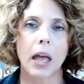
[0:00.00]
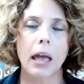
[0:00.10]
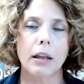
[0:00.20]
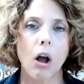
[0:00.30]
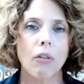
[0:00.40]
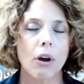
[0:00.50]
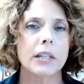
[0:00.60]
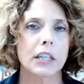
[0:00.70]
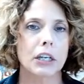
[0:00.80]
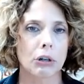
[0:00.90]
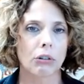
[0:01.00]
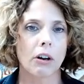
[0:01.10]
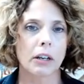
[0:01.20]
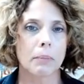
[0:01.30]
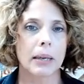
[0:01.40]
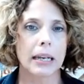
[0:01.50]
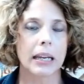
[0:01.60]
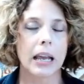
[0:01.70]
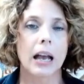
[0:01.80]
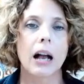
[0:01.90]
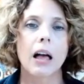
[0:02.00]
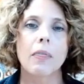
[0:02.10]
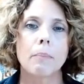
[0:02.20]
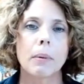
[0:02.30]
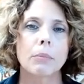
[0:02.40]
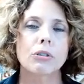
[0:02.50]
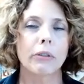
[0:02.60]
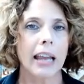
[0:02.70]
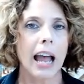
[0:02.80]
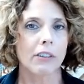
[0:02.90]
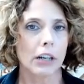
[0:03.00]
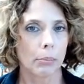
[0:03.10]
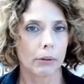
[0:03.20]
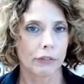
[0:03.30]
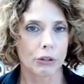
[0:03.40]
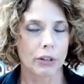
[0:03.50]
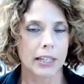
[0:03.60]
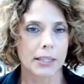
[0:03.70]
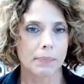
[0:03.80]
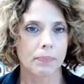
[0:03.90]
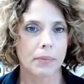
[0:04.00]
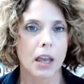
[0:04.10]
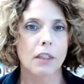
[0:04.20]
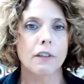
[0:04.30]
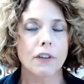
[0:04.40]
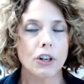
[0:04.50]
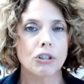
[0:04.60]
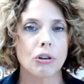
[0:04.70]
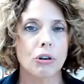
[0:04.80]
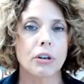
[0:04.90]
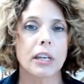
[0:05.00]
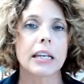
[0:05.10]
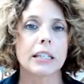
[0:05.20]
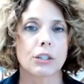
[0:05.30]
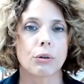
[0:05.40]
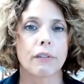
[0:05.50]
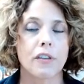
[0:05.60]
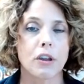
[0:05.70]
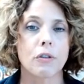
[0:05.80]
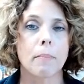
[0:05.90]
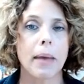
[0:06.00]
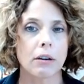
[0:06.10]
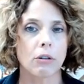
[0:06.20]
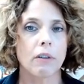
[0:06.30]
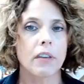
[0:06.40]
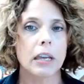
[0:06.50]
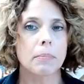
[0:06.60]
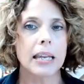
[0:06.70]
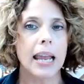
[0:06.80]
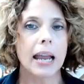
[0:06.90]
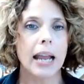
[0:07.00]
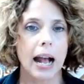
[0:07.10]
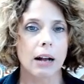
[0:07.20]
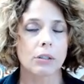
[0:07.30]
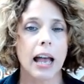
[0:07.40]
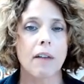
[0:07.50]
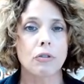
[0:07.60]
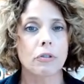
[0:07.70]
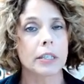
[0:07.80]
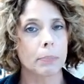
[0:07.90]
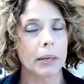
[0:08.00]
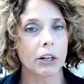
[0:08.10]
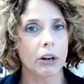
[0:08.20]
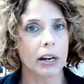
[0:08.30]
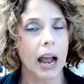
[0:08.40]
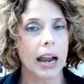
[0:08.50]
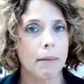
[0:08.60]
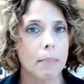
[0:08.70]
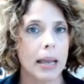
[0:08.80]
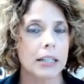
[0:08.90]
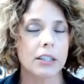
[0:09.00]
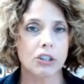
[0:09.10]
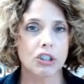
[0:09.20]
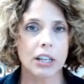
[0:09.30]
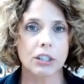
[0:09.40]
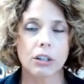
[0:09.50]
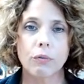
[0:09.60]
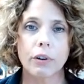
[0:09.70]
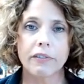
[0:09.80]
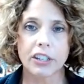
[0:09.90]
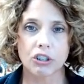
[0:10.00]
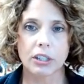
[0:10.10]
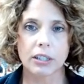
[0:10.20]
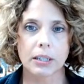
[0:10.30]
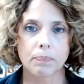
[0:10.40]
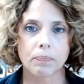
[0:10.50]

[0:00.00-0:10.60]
and although it's a year-long committee, members only have a couple of duties. The first duty is to review the manual of the MDA House after the Speaker and I have made suggested revisions.